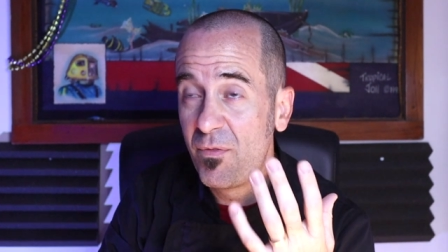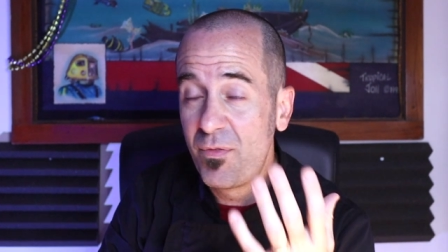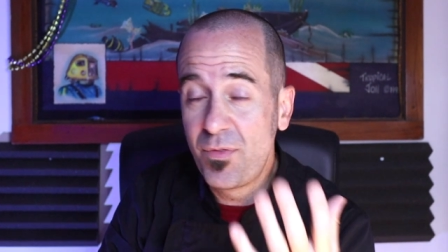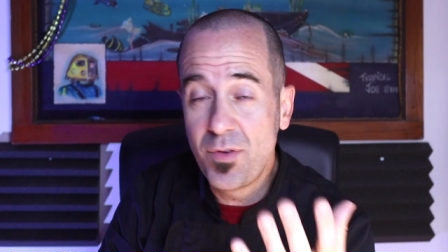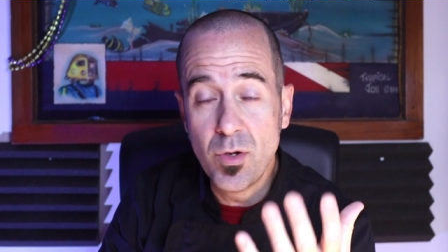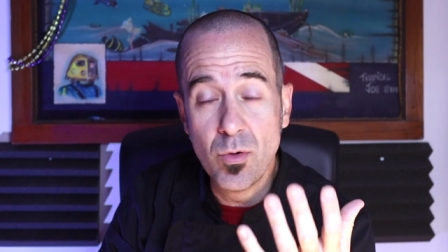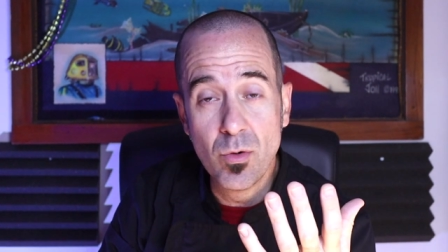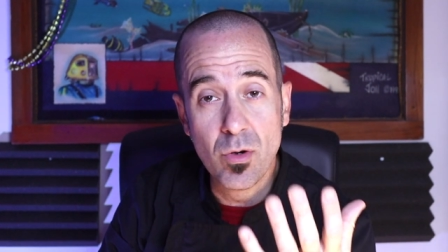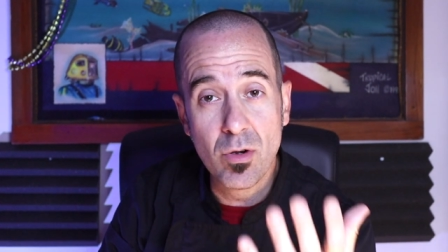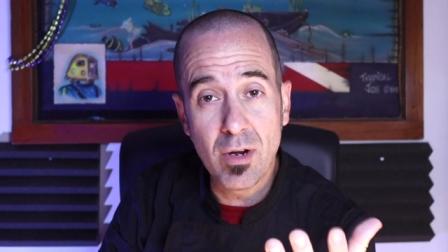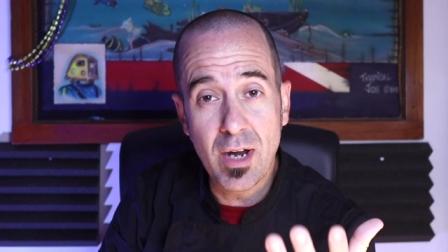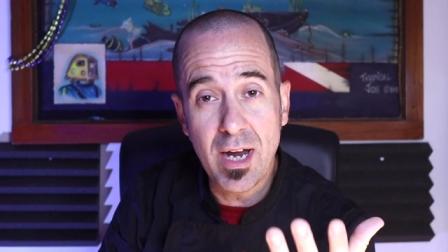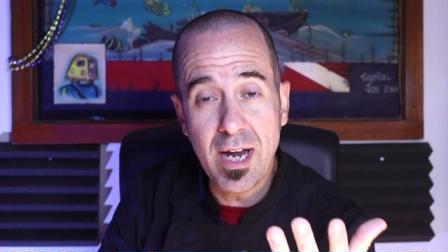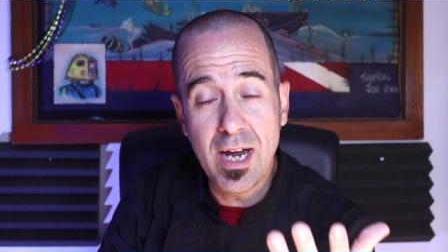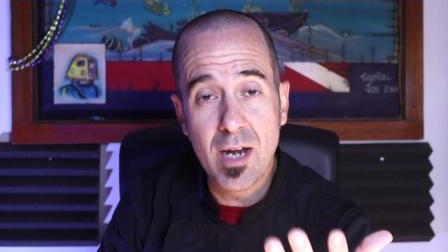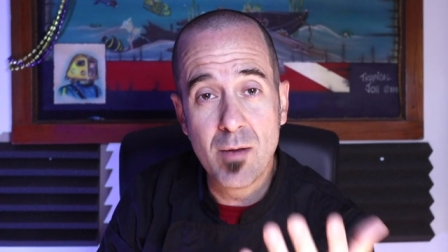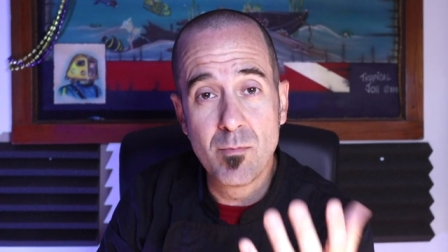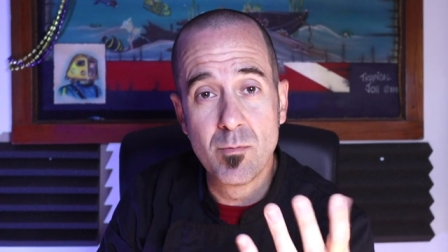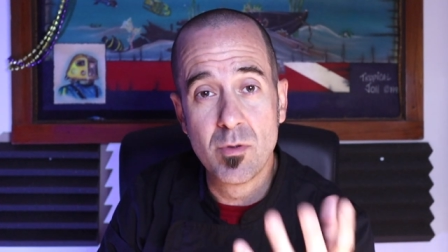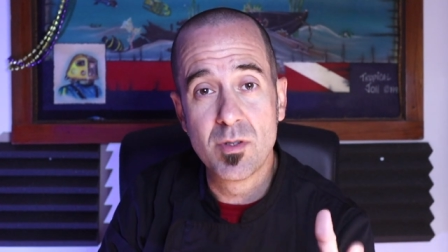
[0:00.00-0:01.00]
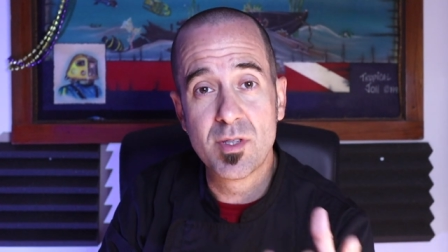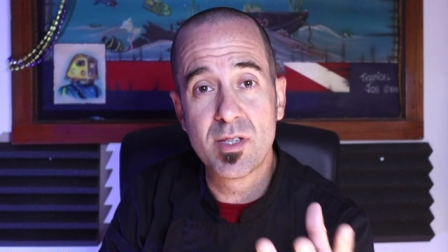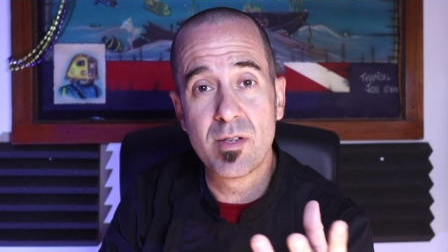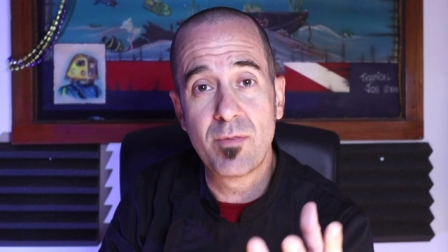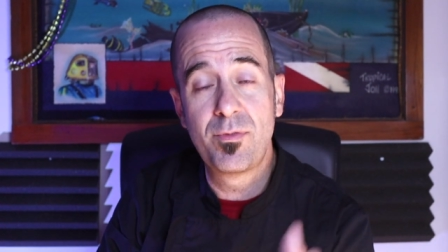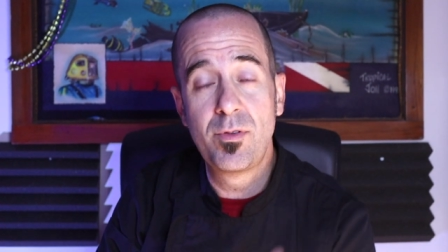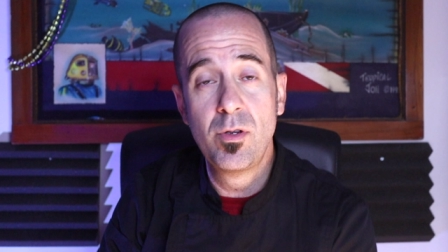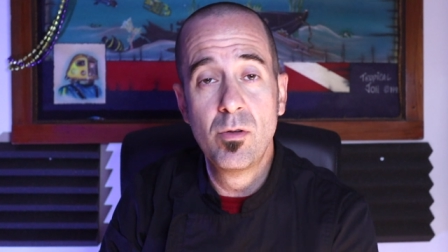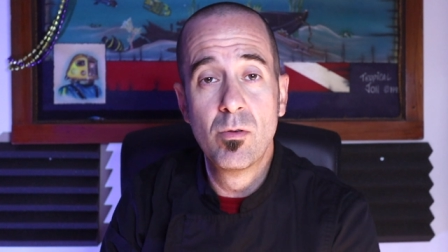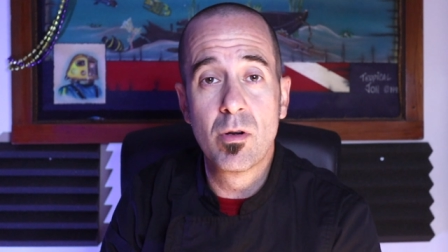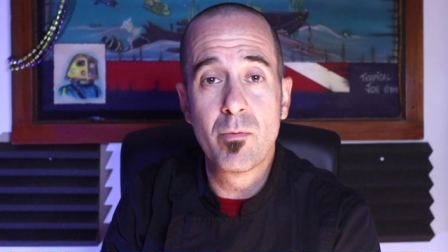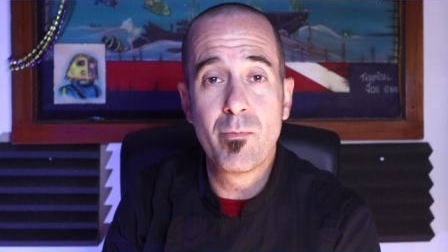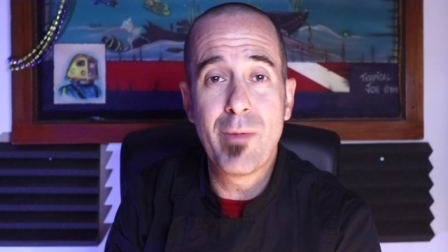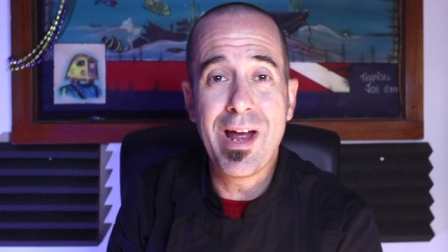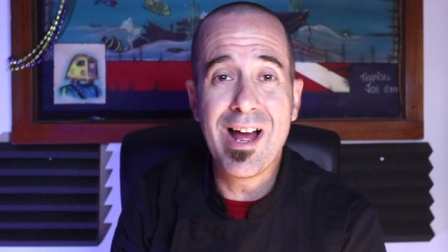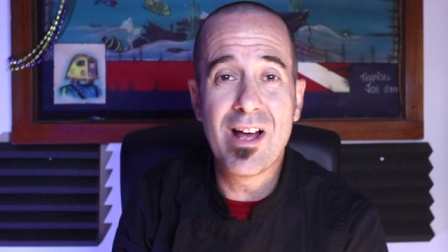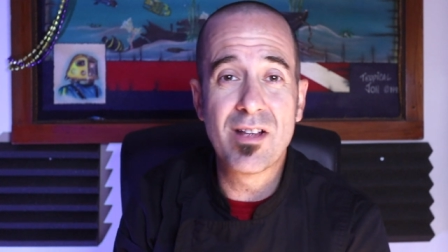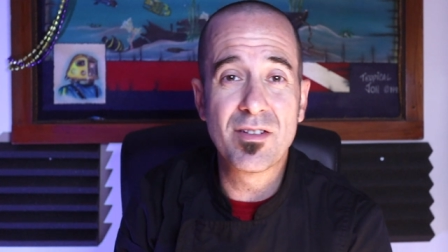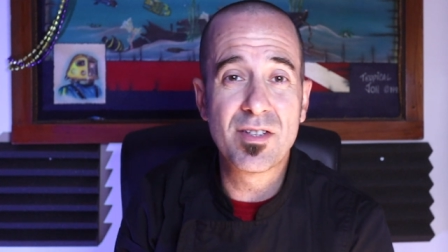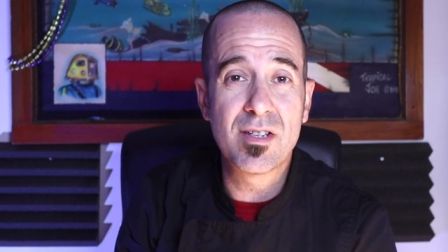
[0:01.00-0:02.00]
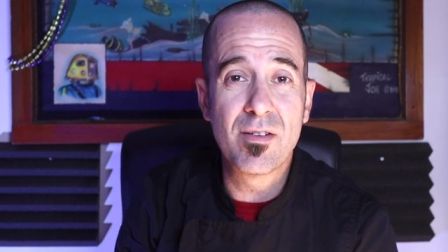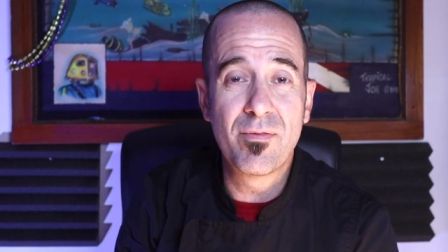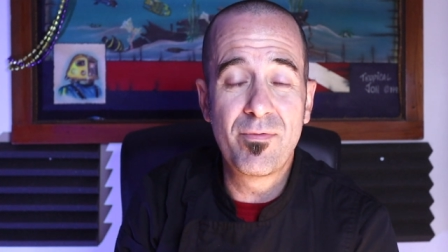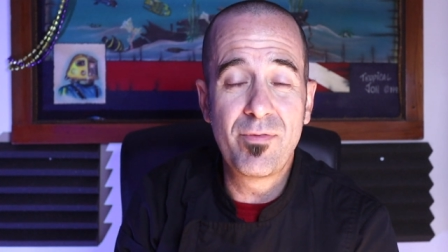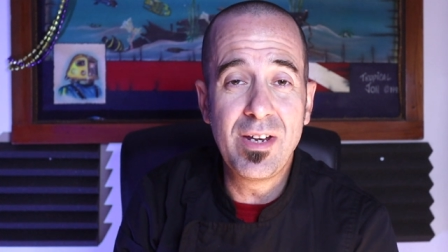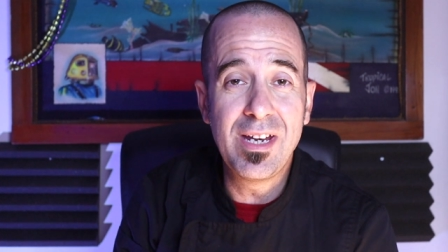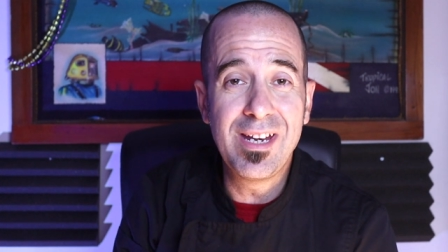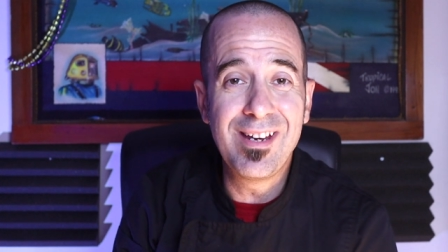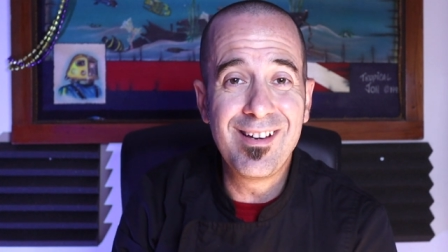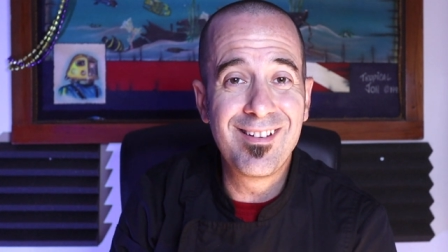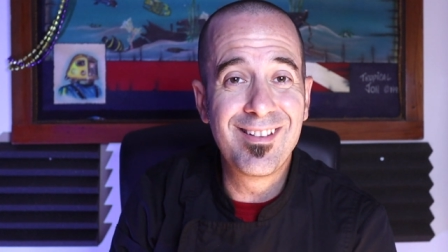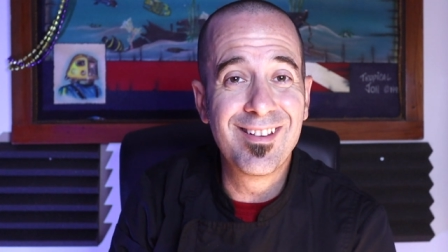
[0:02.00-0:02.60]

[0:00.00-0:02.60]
fewer animals, the fewer mouths to feed,